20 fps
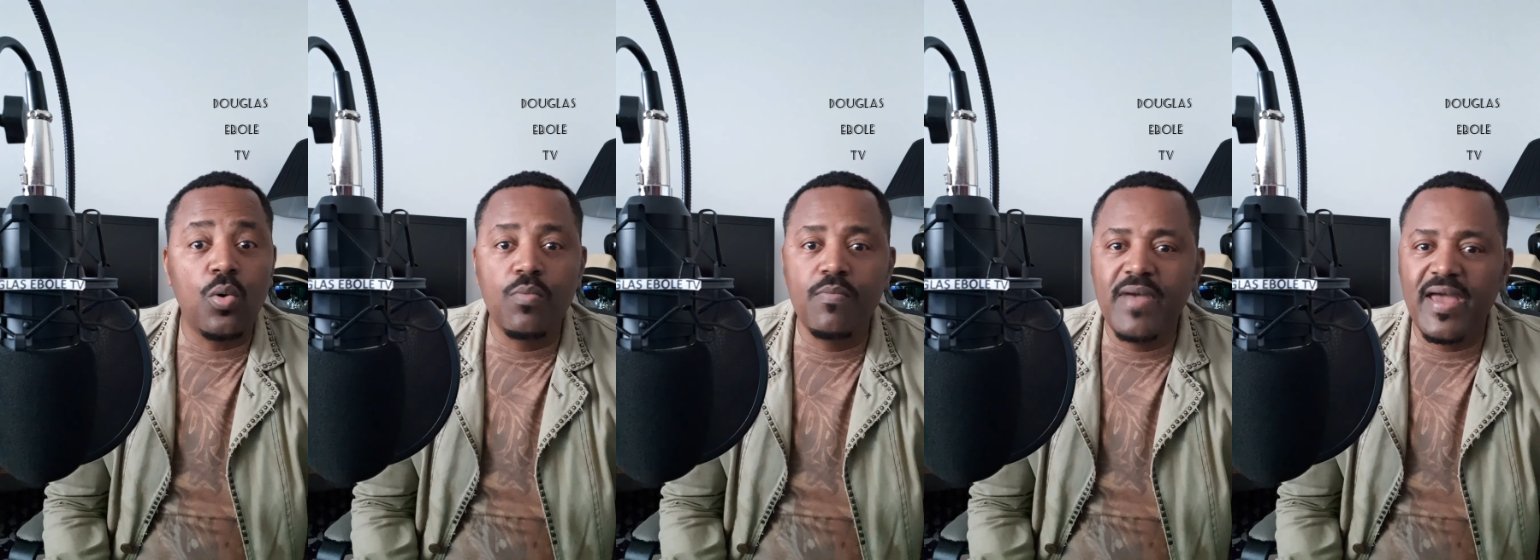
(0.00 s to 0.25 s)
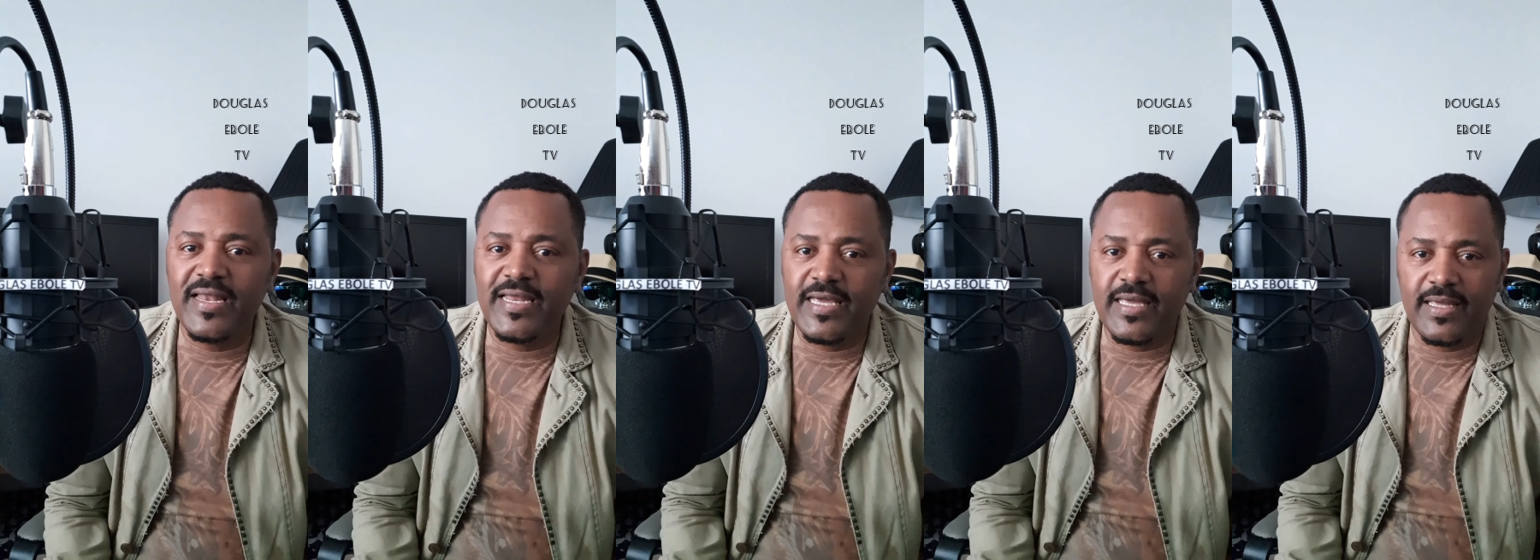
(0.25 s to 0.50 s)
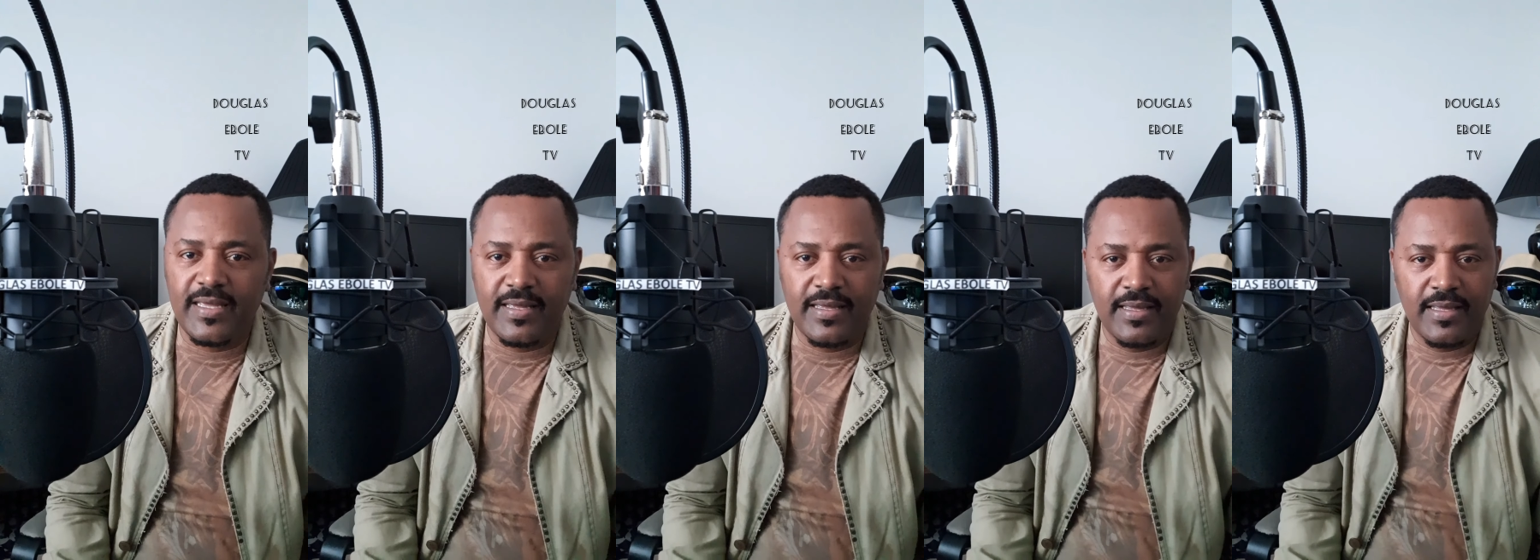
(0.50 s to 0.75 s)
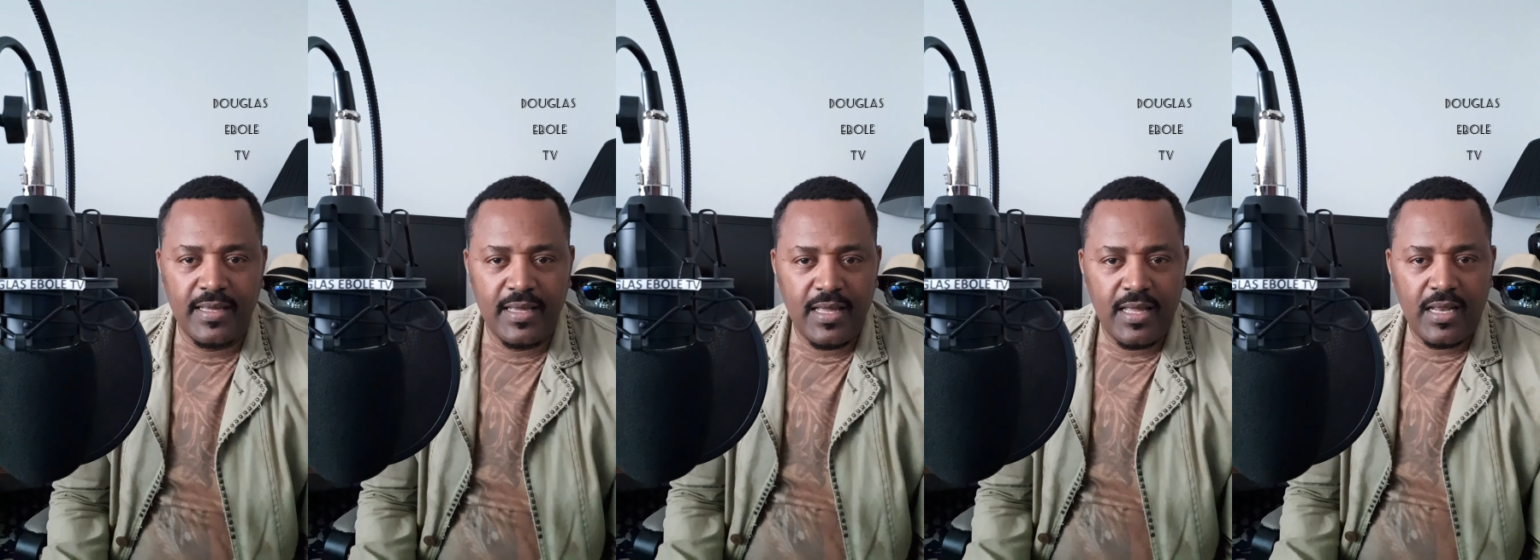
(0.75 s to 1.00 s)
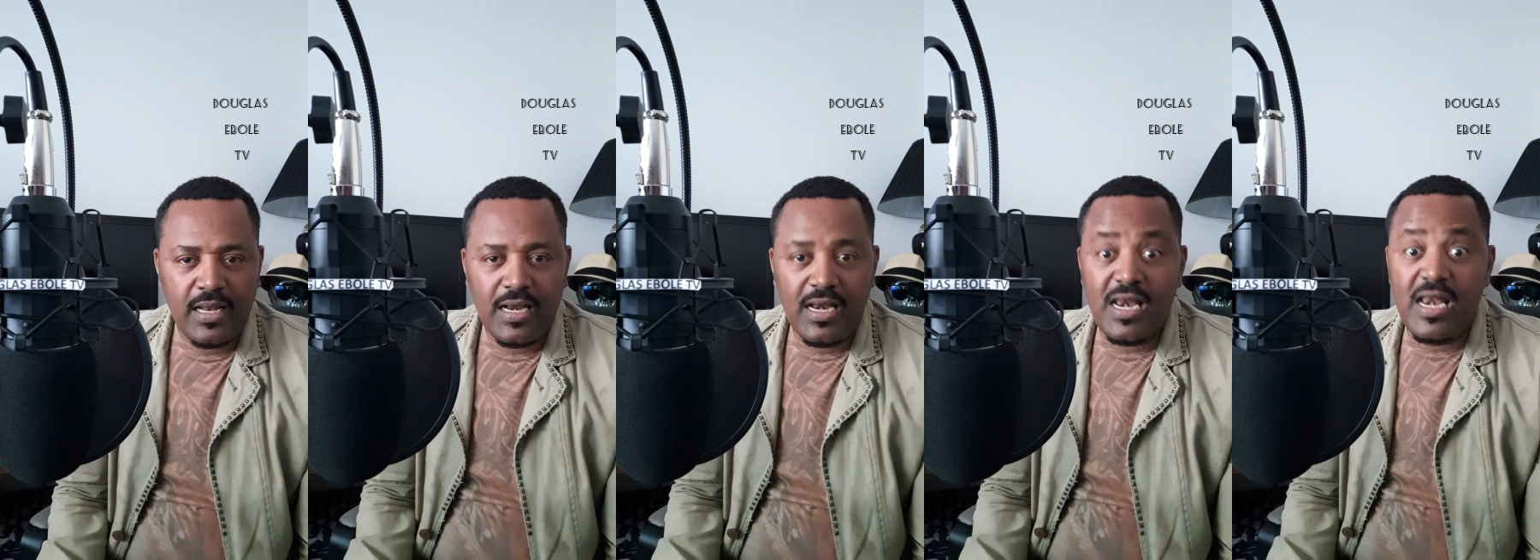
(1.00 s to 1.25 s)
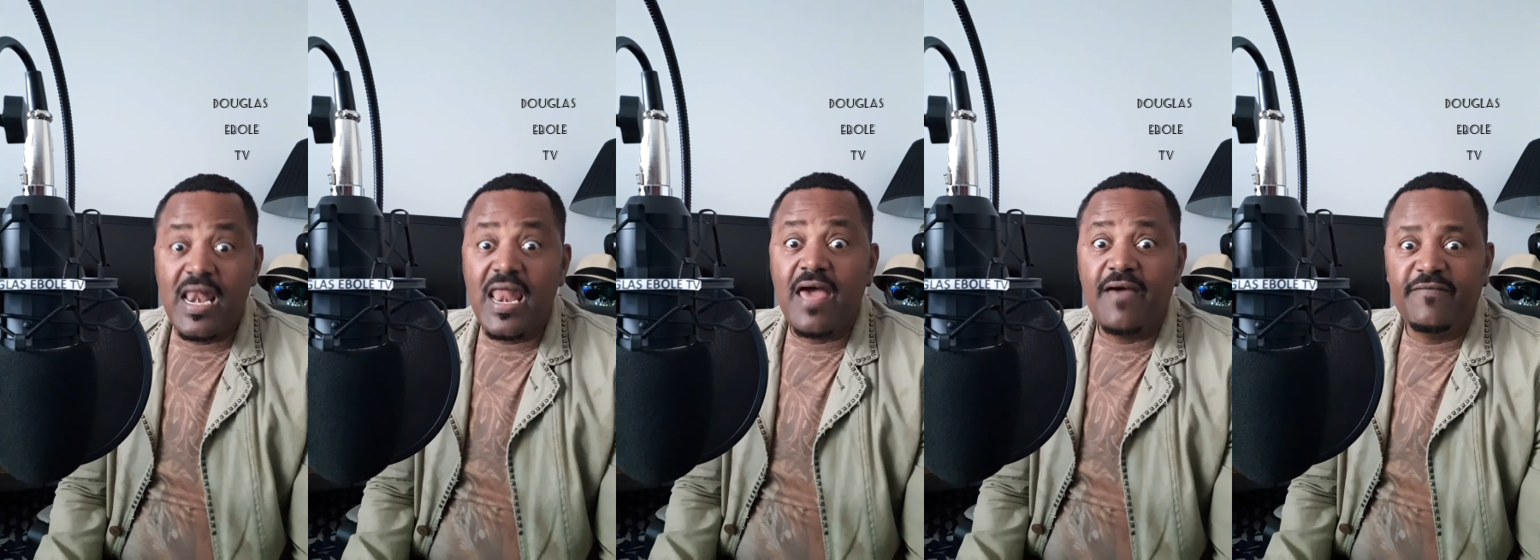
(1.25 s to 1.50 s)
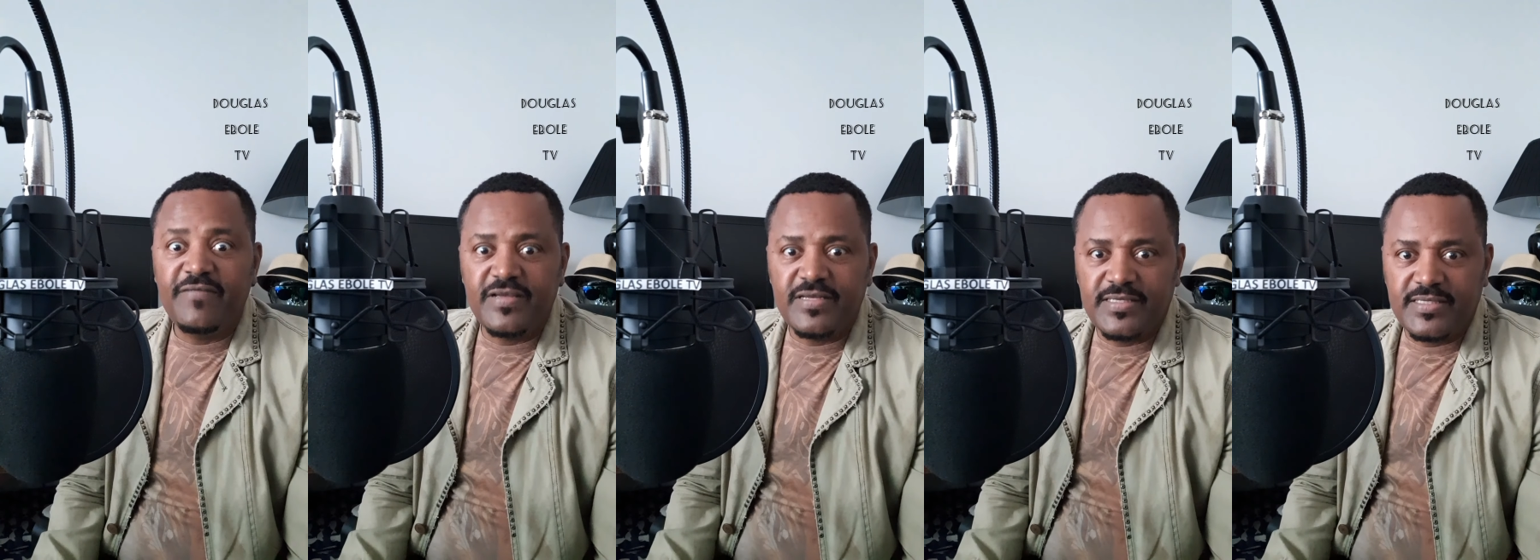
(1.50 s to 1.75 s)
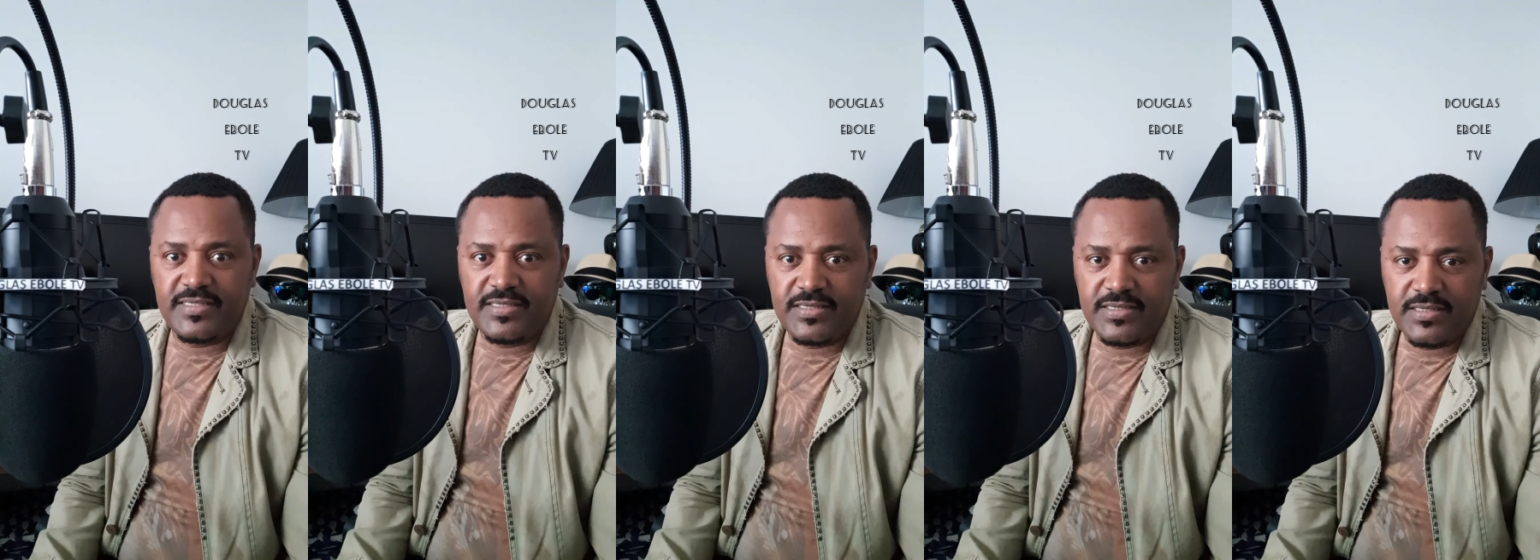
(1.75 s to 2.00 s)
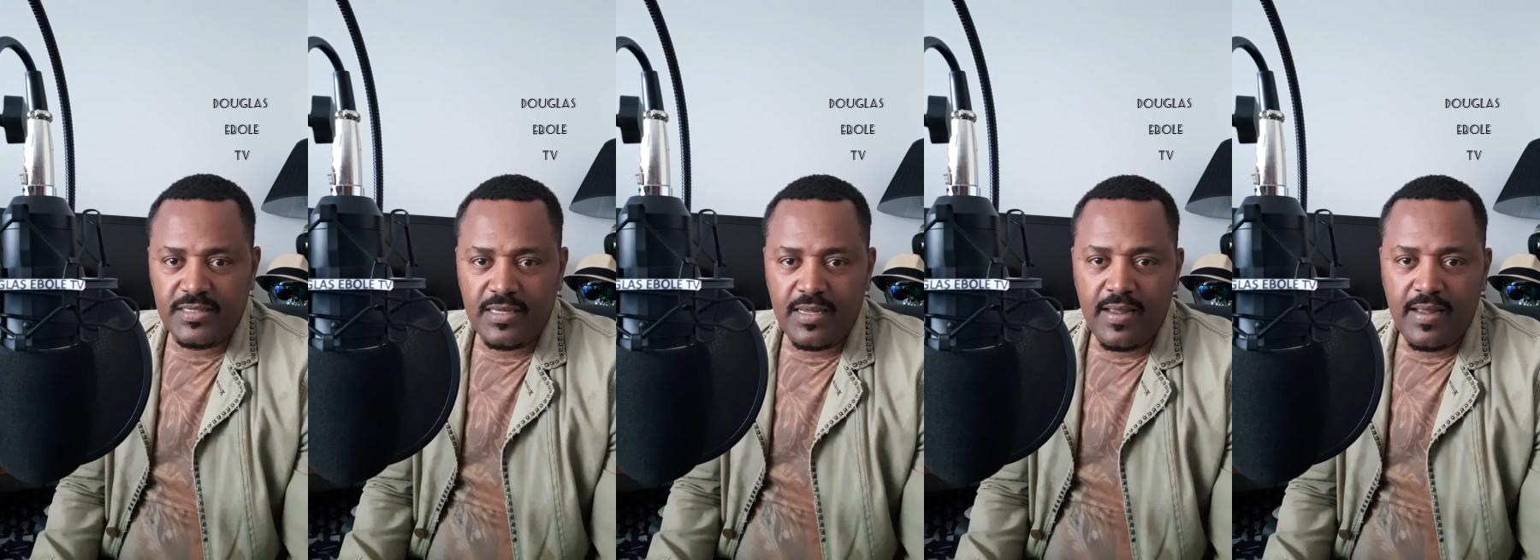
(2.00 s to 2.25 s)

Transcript: many levies